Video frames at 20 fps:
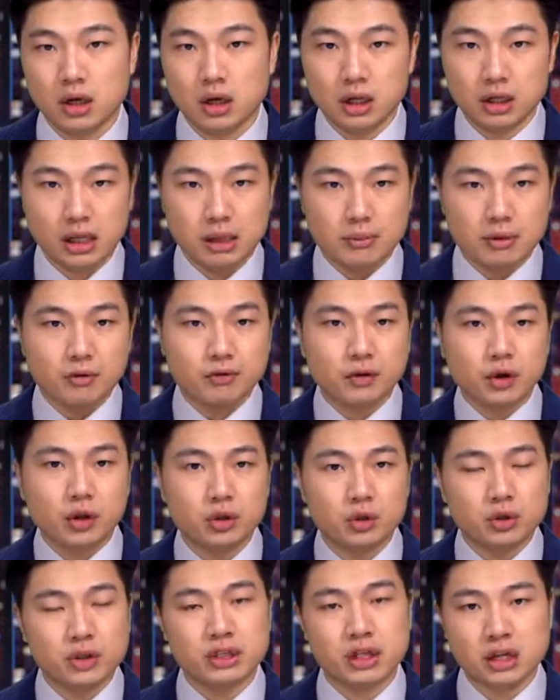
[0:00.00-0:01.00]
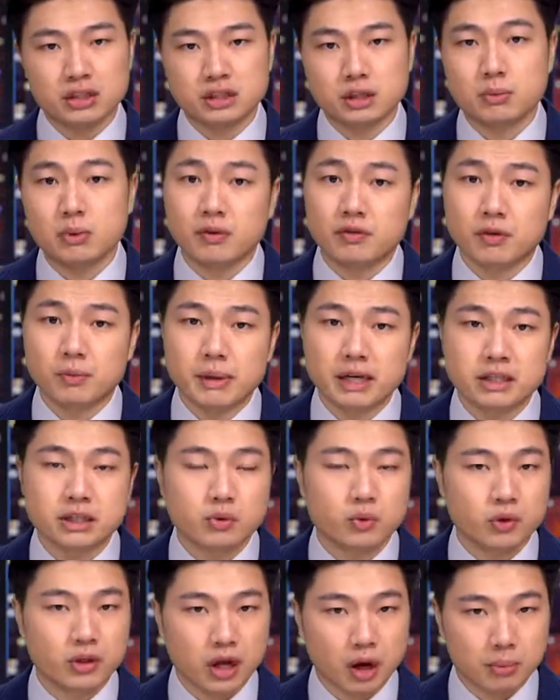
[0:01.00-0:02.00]
Let me fill you in on some
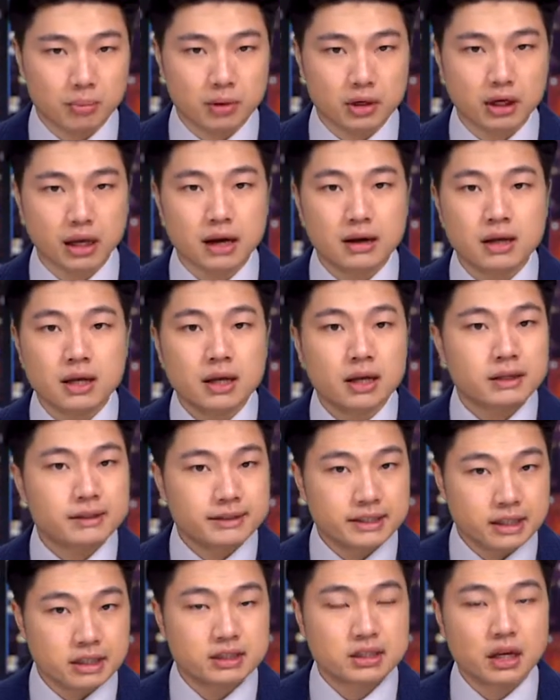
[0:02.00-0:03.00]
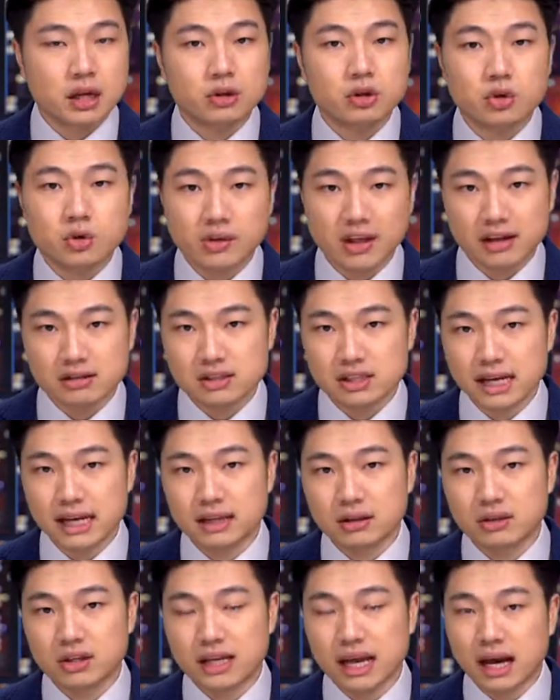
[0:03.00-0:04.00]
information with Alberta. Since
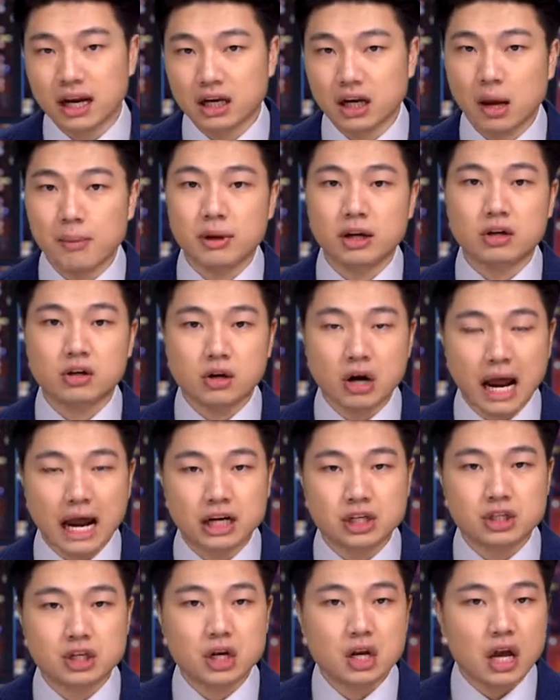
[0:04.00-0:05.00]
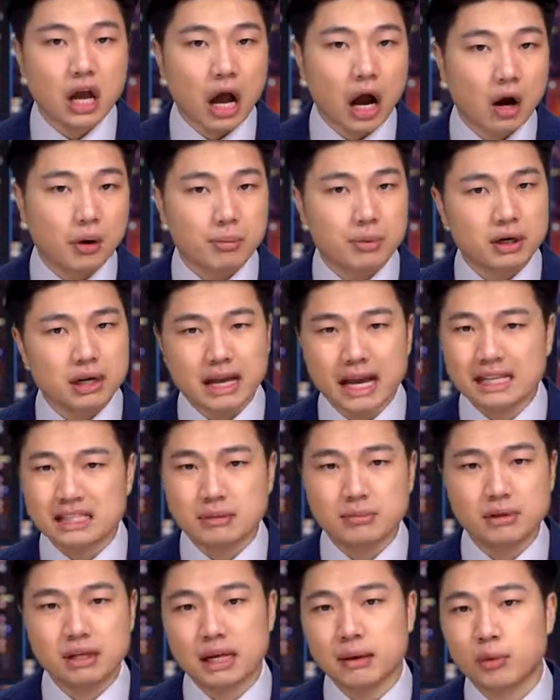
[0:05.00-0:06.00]
2008, the economic crash, Alberta
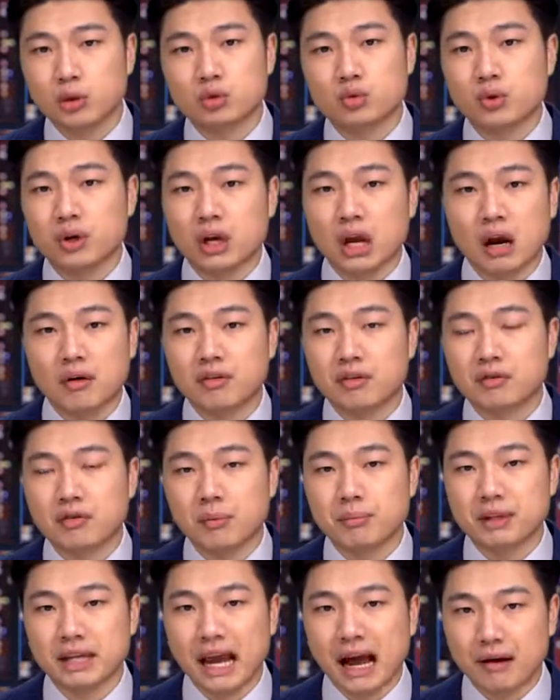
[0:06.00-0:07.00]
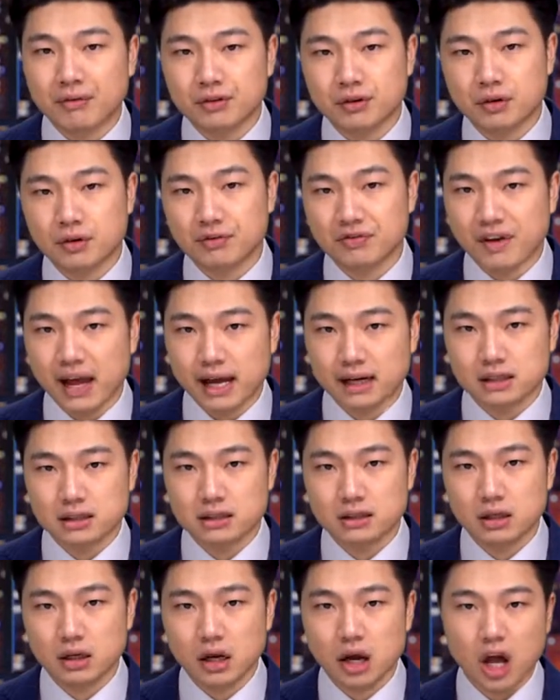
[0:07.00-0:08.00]
hasn't been able to recover from the after effects.
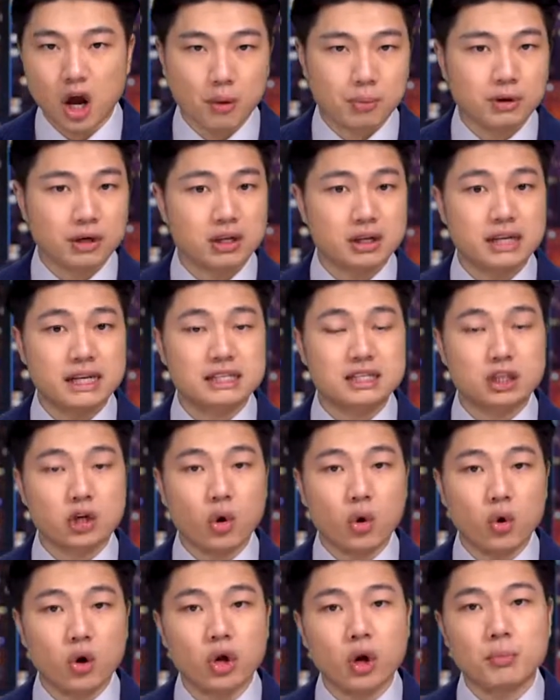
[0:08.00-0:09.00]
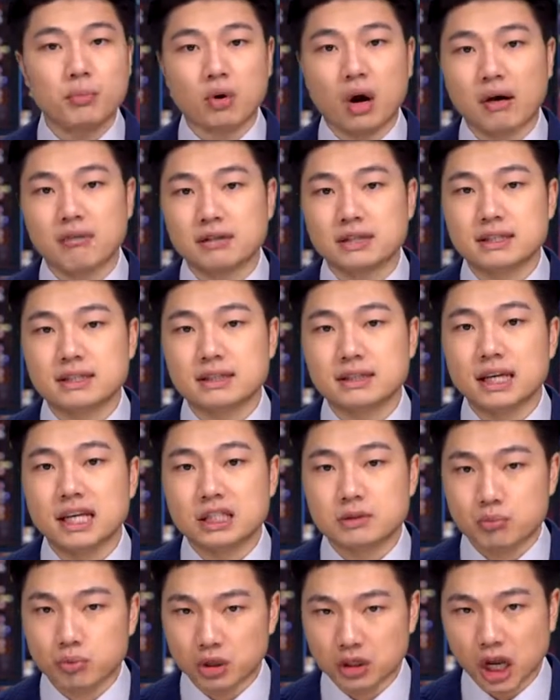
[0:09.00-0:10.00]
Alberta is an oil province.
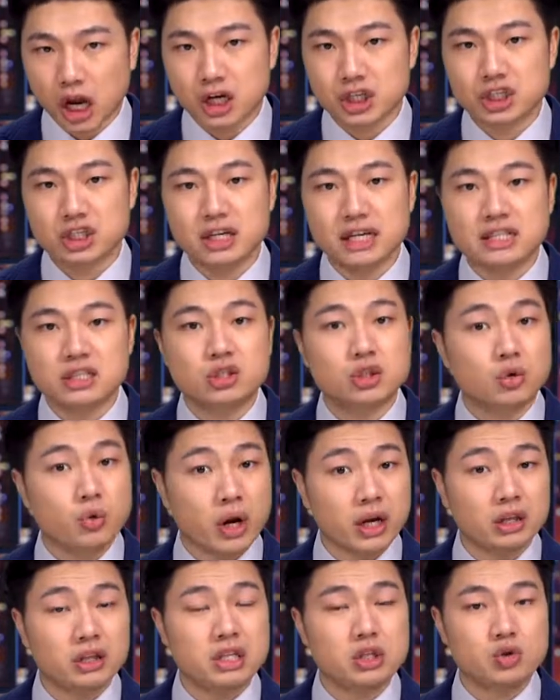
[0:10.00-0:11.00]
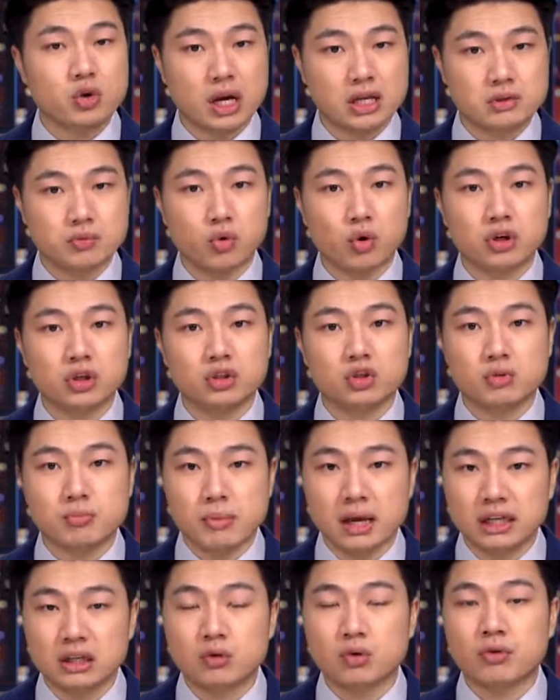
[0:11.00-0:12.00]
Its production is directly transported to
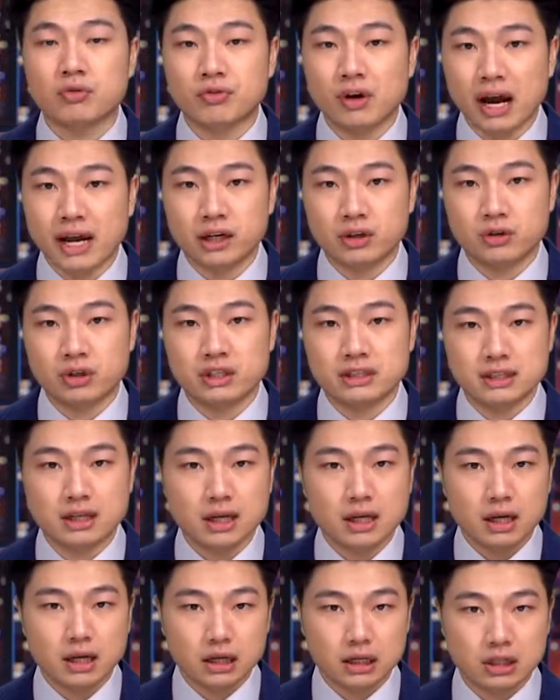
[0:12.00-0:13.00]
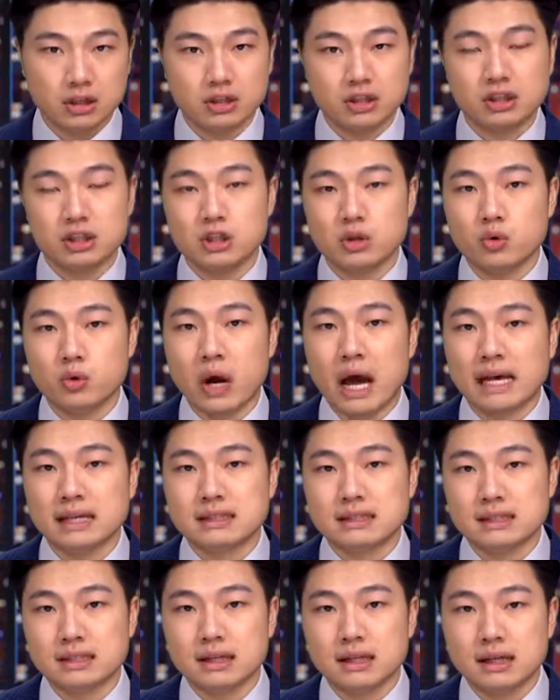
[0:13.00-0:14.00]
many refineries here in the
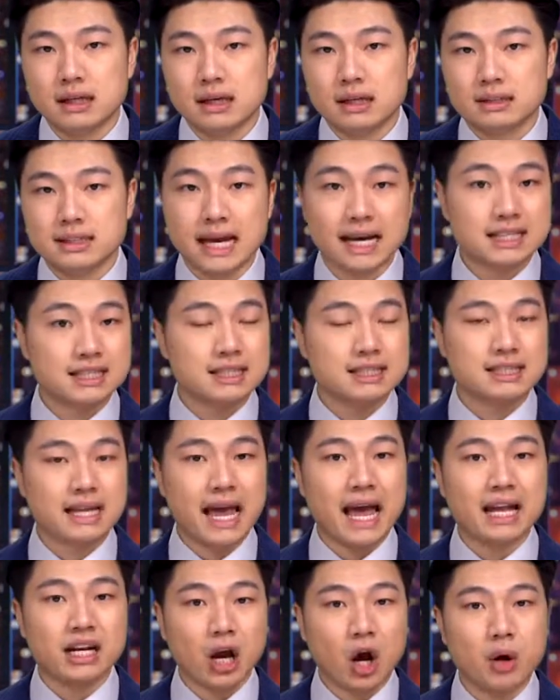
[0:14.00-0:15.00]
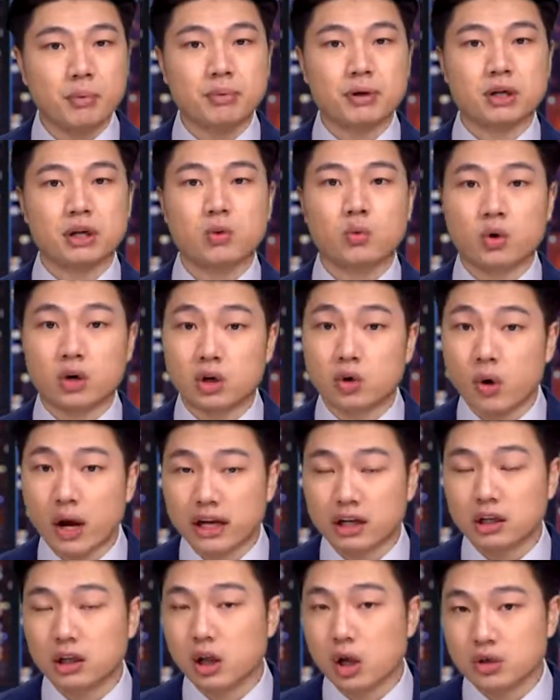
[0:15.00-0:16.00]
U.S. Texas and Alberta work
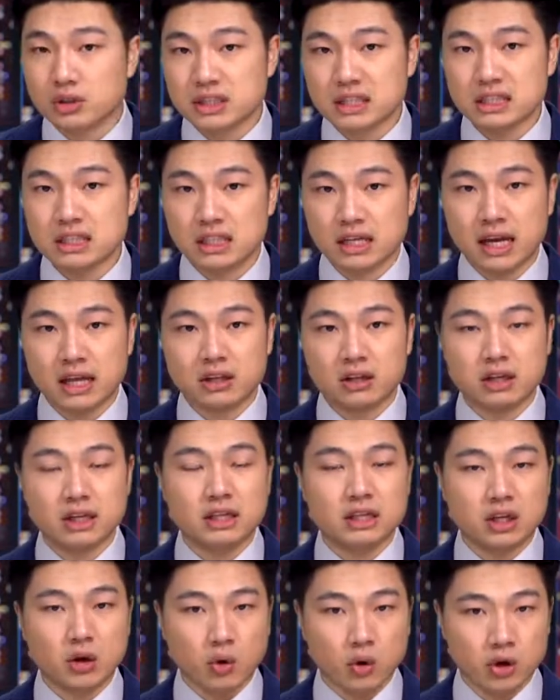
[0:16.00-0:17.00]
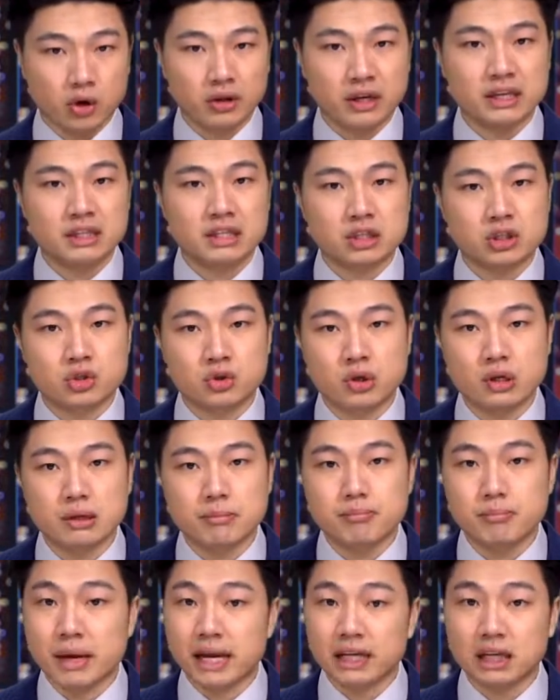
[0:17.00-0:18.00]
quite closely together in the oil industry.
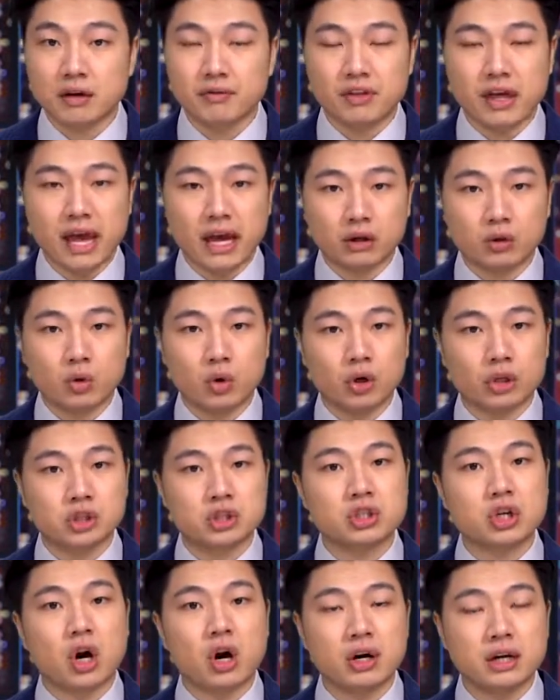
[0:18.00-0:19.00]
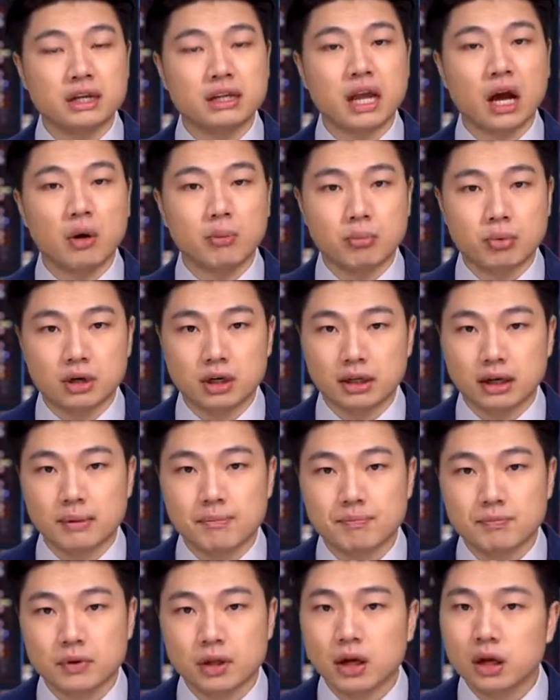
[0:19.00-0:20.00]
Many of the headquarters are in Alberta.
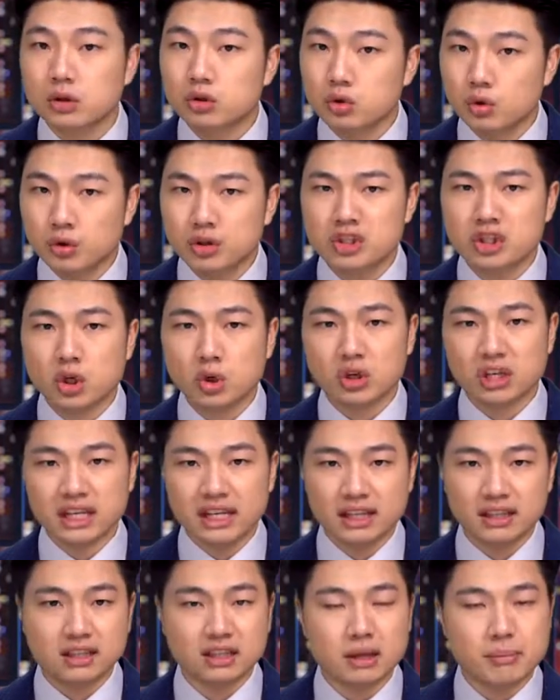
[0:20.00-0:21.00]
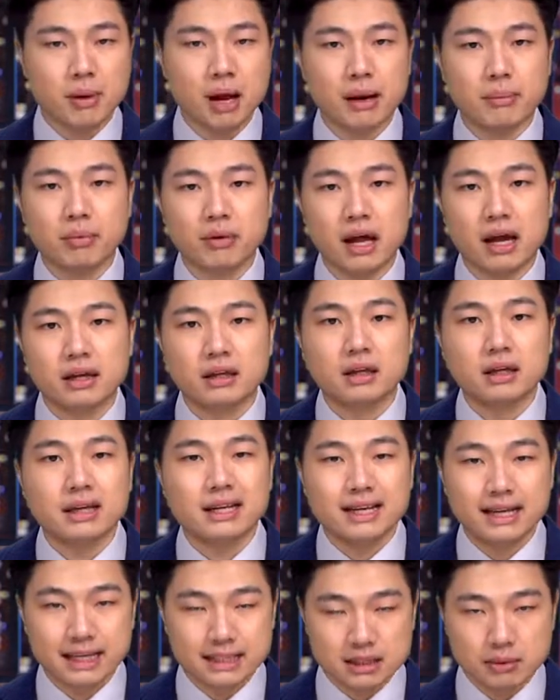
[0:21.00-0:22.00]
Doing so, killing the pipeline,
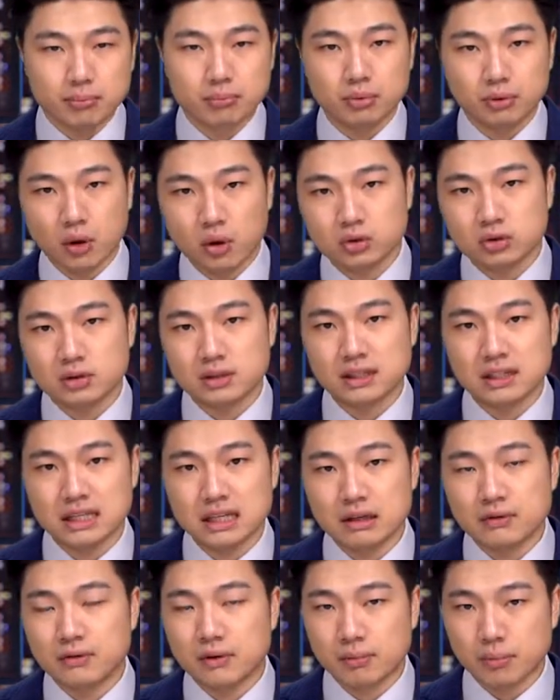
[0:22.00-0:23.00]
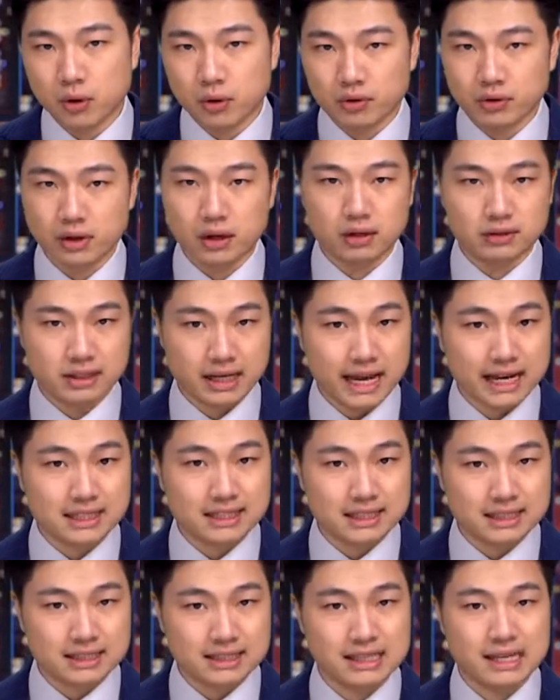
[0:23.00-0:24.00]
is a blow to the knee for both
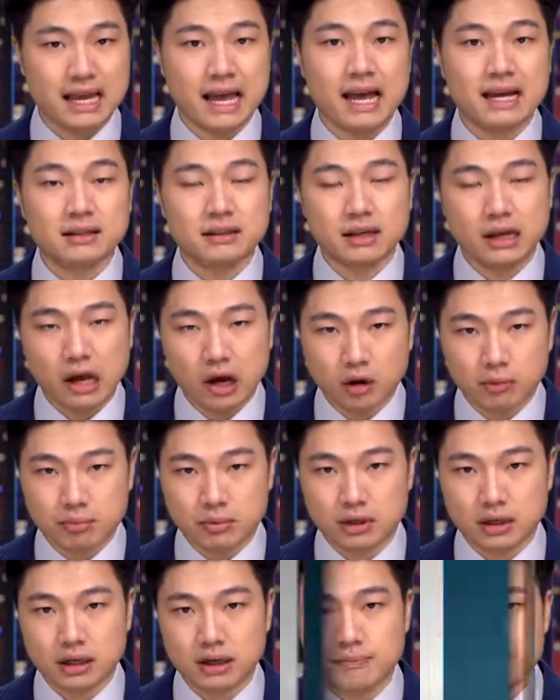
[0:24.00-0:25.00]
Texas and Alberta.